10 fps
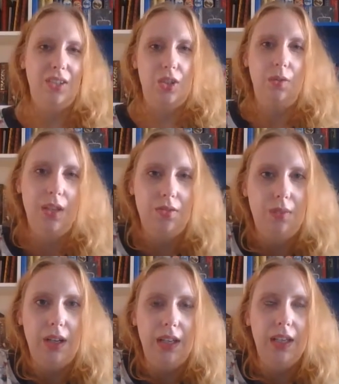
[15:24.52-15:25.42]
into it,
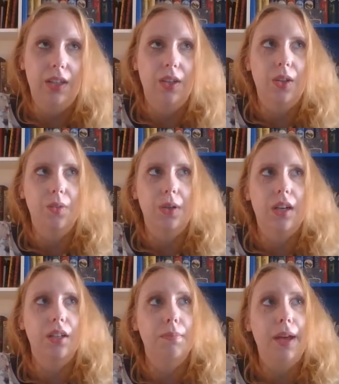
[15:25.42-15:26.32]
really. You know, when
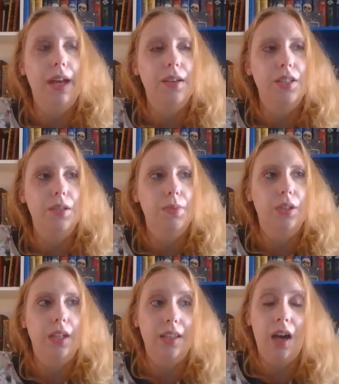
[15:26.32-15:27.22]
I compare it to a
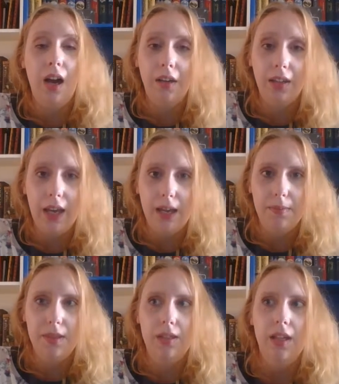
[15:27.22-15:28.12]
book like The Hunger
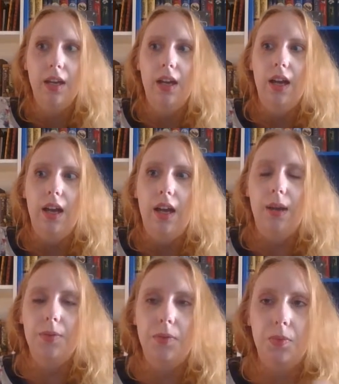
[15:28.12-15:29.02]
Games,
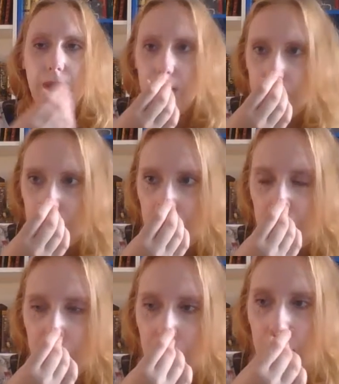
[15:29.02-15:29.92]
I was
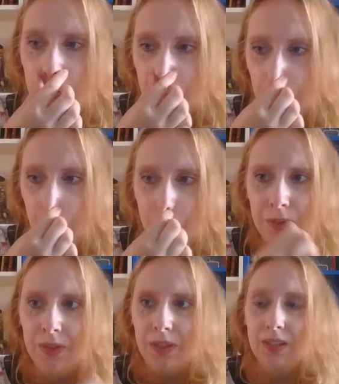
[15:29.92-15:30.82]
really hung up
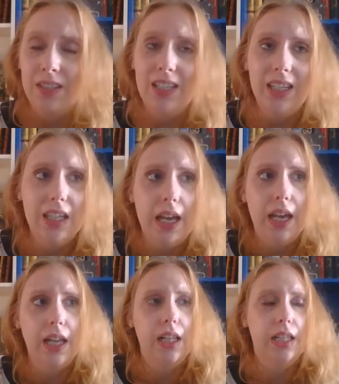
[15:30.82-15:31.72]
on the
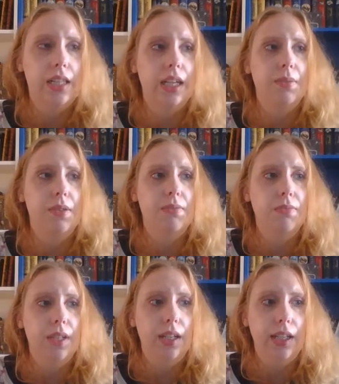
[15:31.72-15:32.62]
details. It was
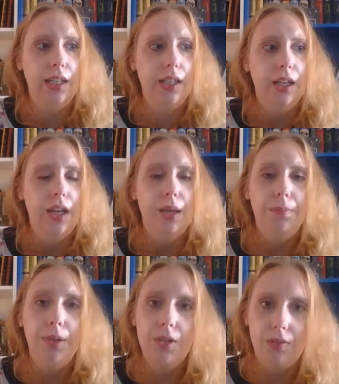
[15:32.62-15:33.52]
really
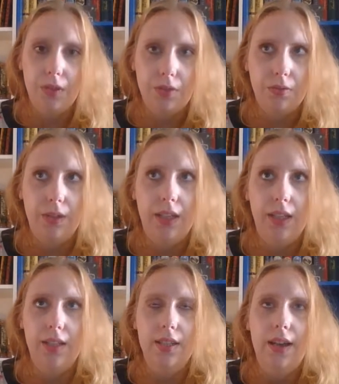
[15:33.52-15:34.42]
beautiful to
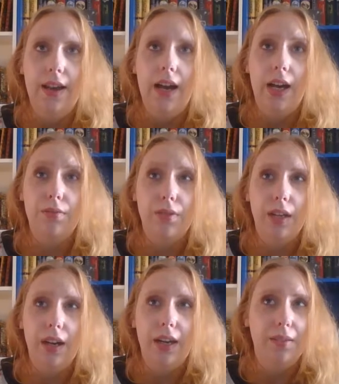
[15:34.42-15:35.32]
read.
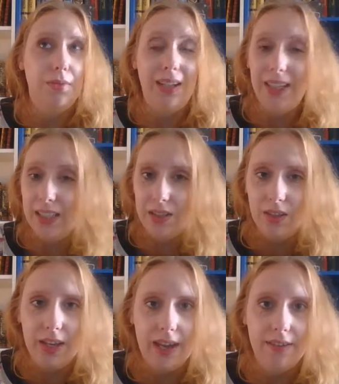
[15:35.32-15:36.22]
I related
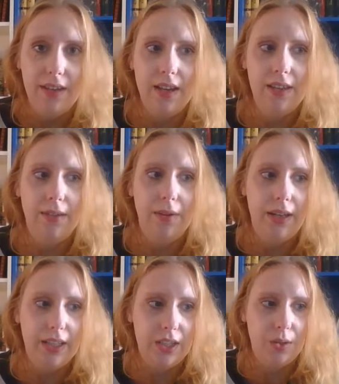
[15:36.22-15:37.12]
to Katniss. I
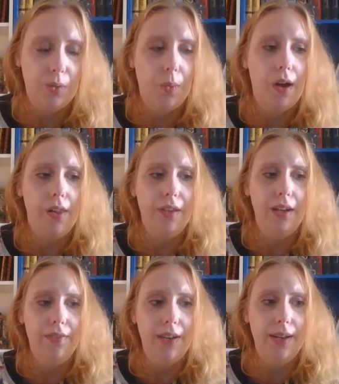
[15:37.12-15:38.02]
related to the world they
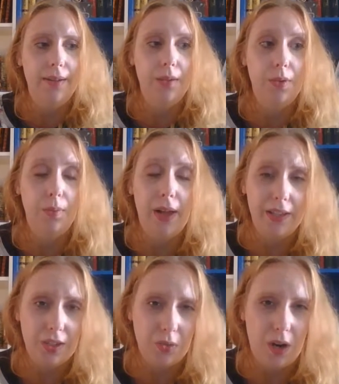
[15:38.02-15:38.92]
live in. It was well
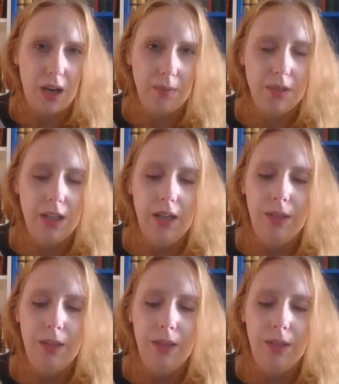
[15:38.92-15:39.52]
described.